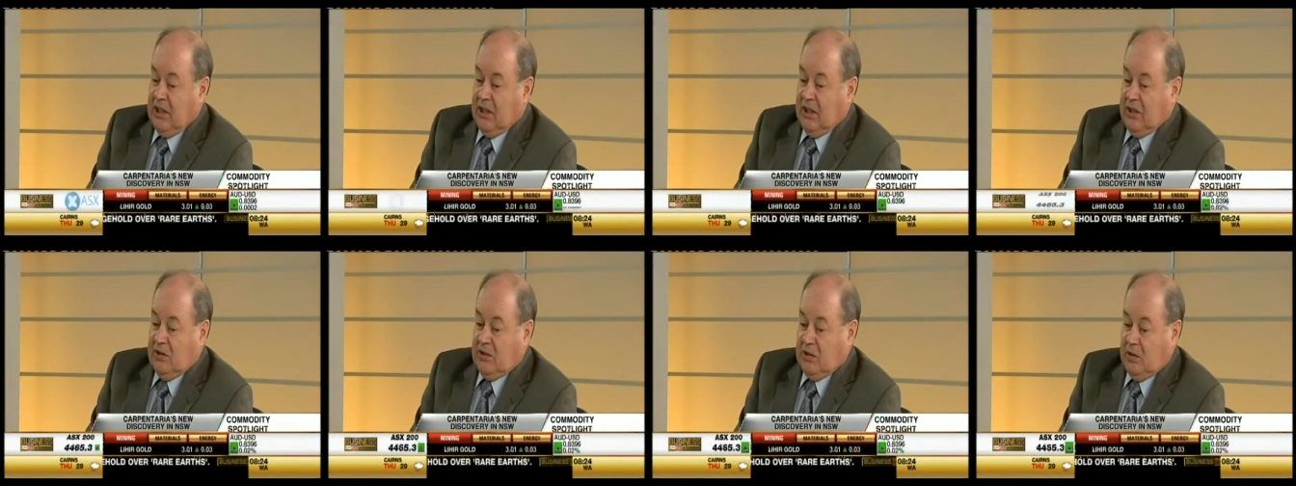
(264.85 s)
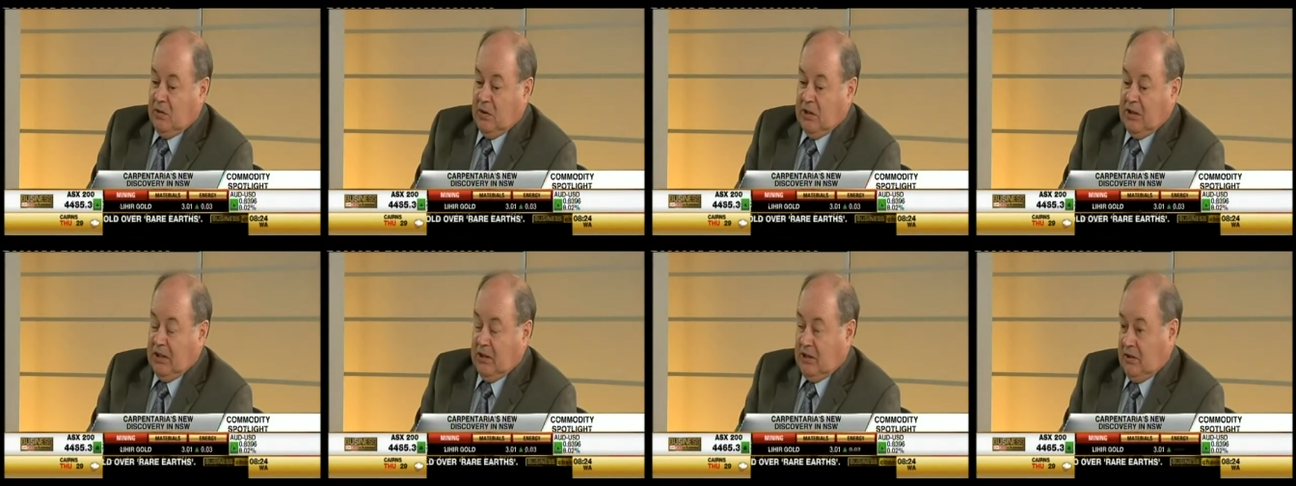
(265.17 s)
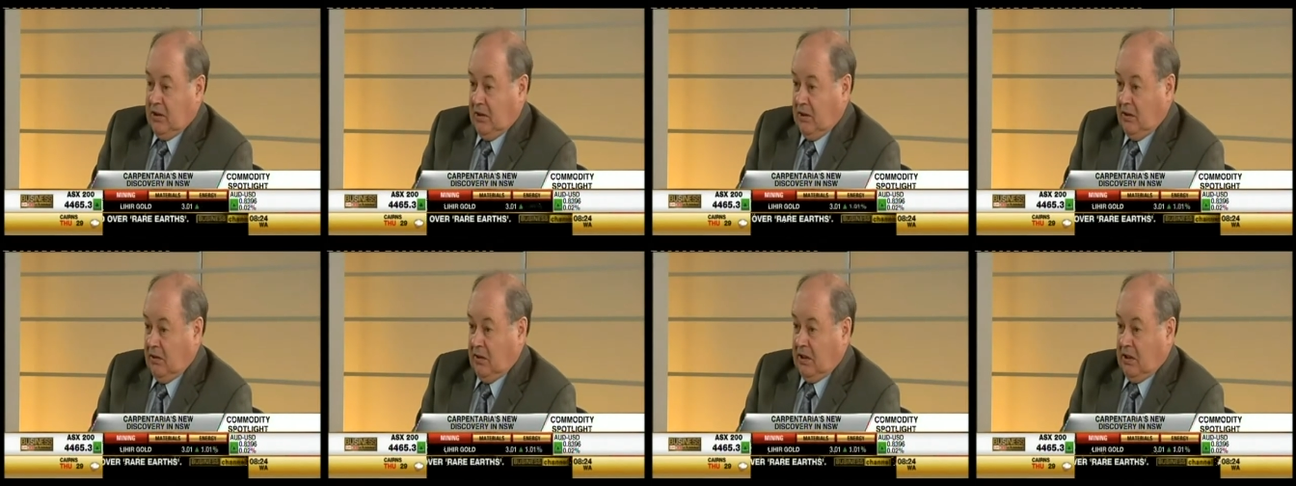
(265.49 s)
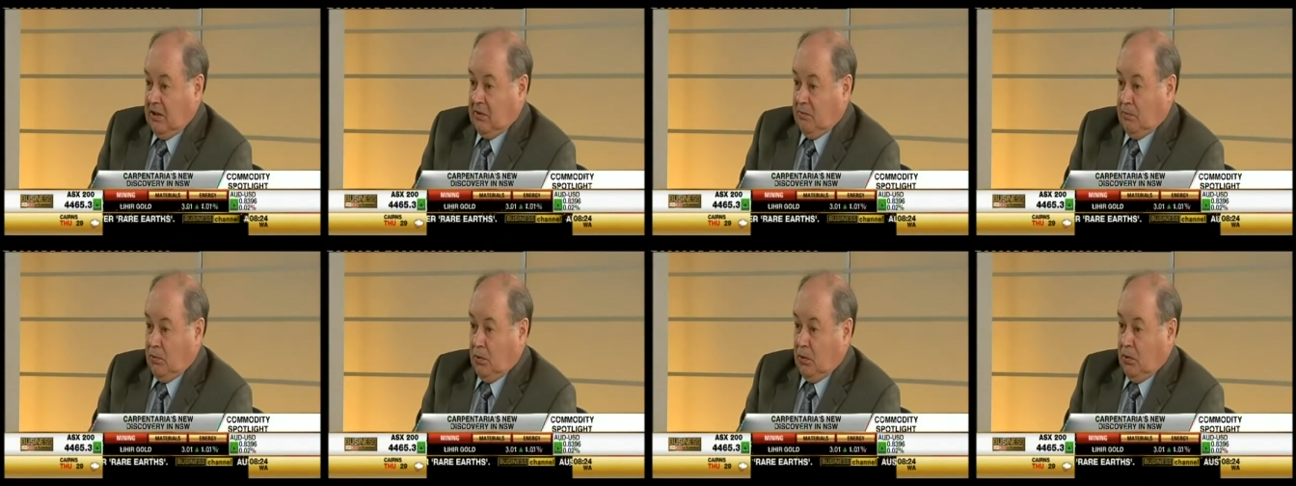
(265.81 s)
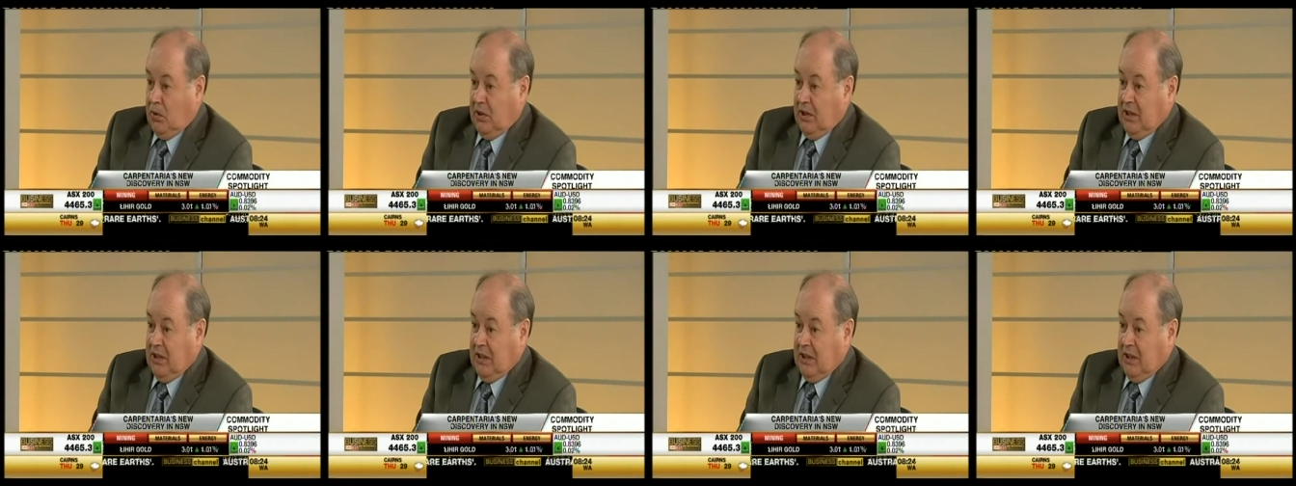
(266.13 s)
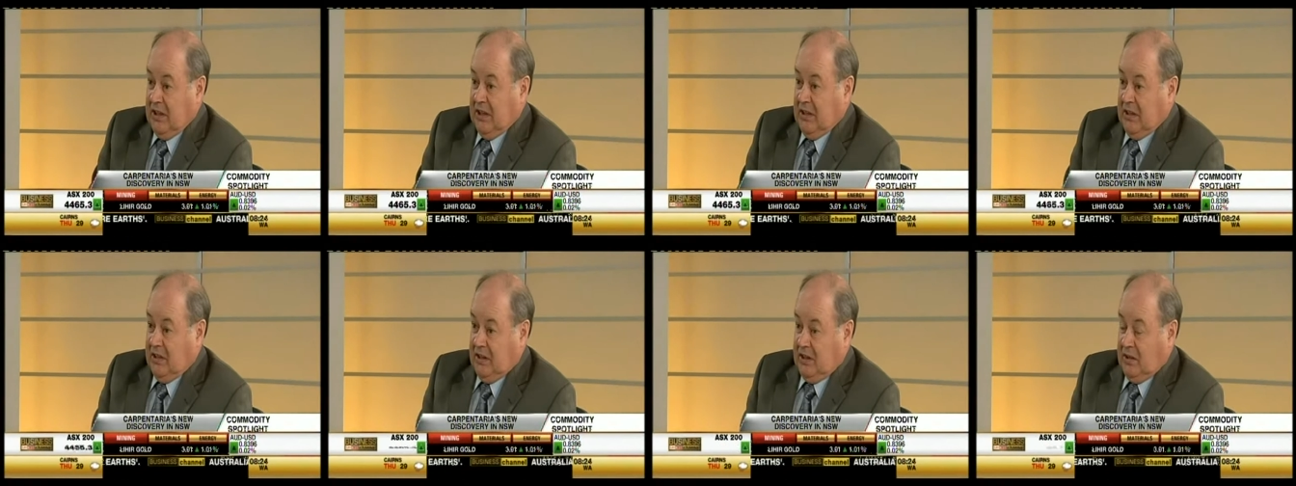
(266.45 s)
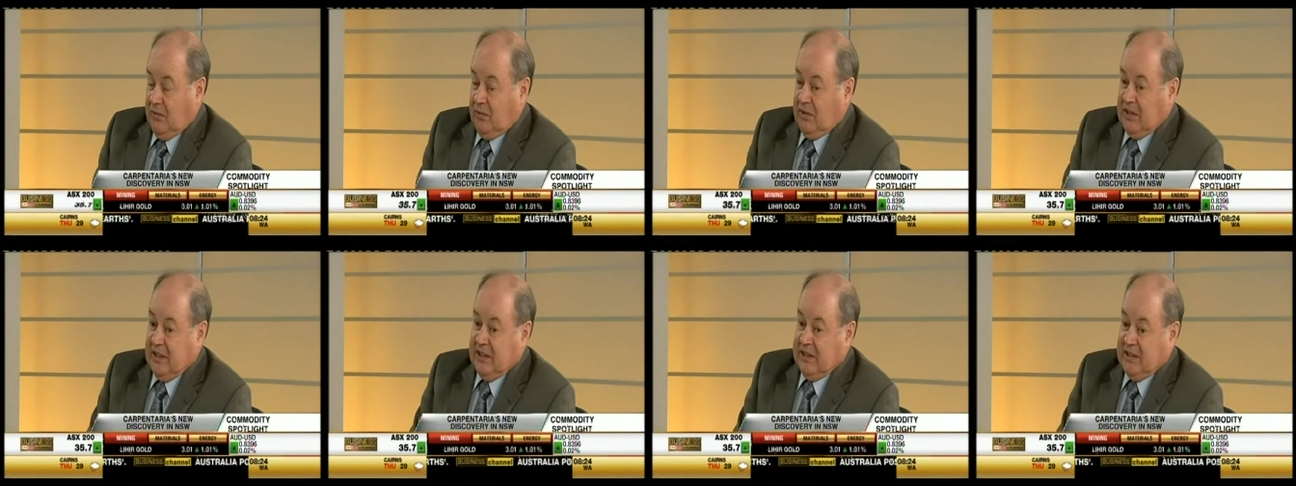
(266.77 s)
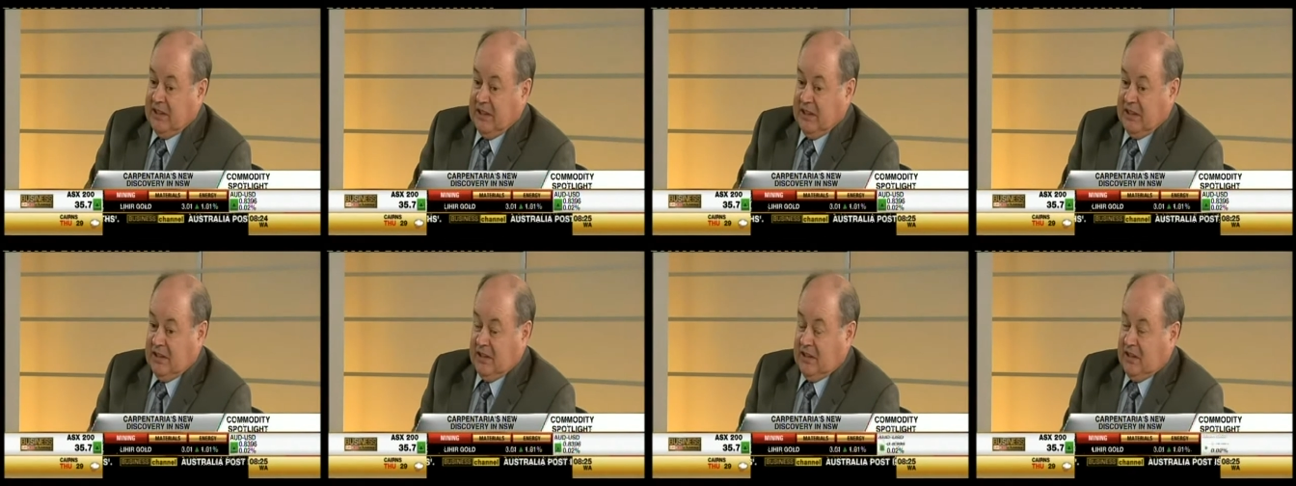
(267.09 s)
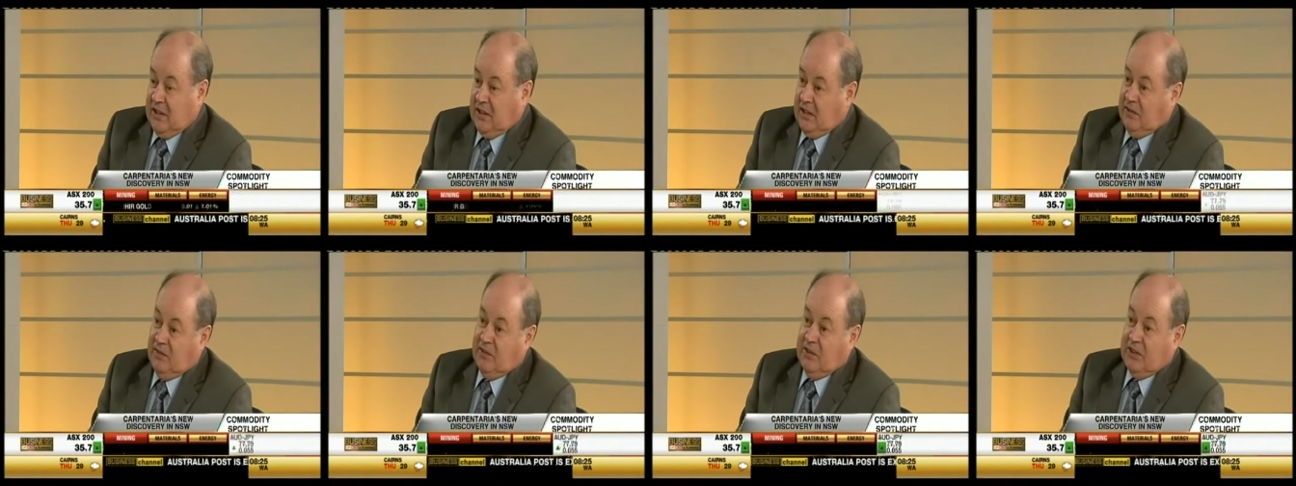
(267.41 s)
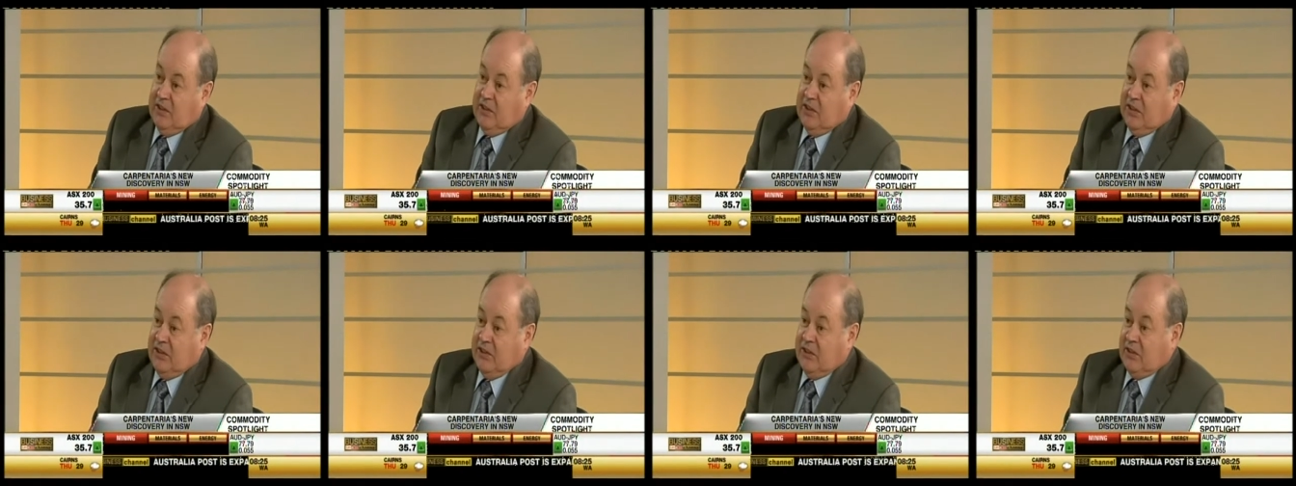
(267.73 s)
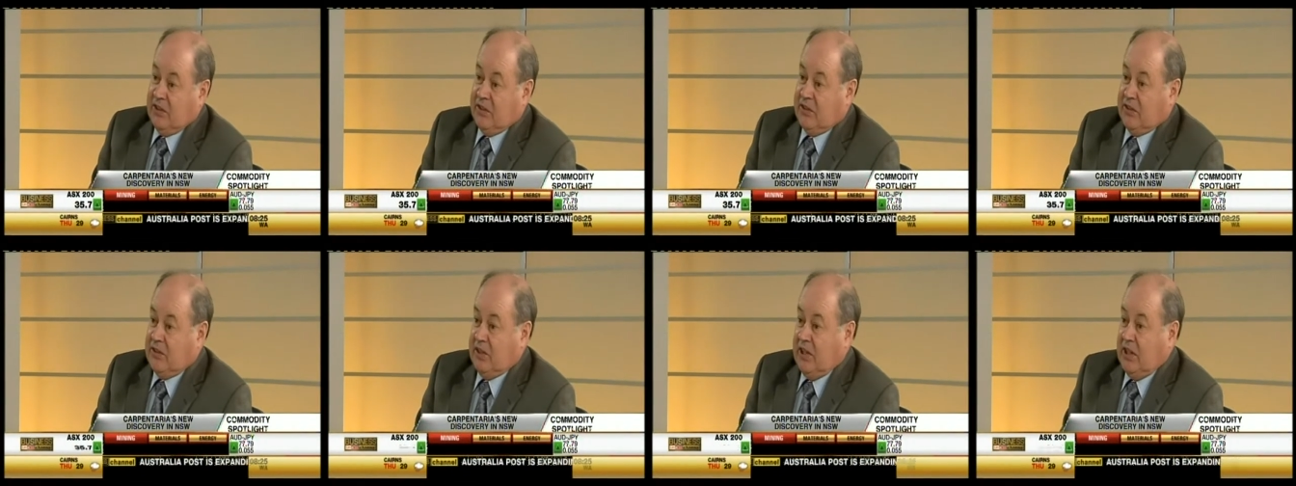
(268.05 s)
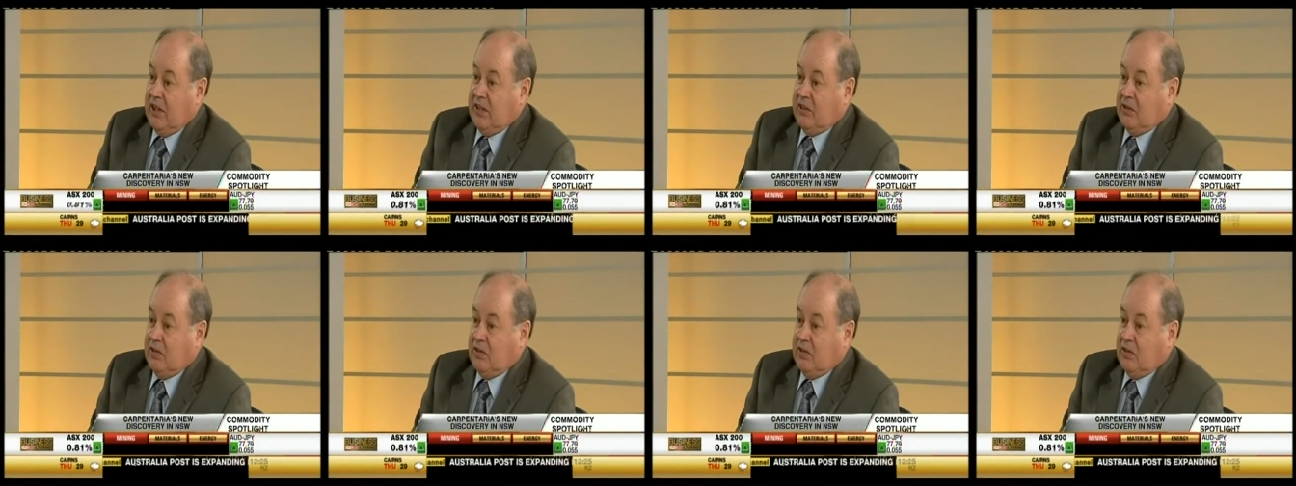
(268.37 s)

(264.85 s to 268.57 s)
So we continued exploring, and that's actually given us this success.